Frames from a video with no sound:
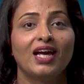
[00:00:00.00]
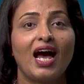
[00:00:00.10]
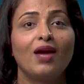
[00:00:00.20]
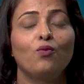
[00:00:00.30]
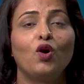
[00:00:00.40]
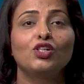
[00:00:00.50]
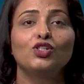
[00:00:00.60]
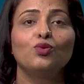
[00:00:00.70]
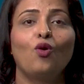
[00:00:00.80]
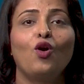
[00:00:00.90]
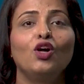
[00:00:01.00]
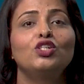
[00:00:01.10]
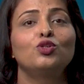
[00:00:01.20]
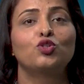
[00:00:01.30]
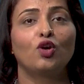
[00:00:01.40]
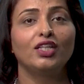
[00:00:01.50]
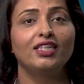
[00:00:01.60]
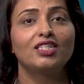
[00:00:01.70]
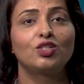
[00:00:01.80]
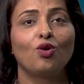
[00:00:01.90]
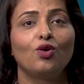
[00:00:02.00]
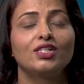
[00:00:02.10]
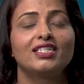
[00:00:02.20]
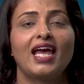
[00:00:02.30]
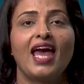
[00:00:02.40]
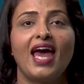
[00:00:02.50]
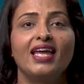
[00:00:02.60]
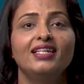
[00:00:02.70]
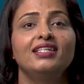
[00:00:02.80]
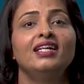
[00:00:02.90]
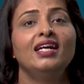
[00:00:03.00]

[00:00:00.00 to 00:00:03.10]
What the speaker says: I want you all to join this course and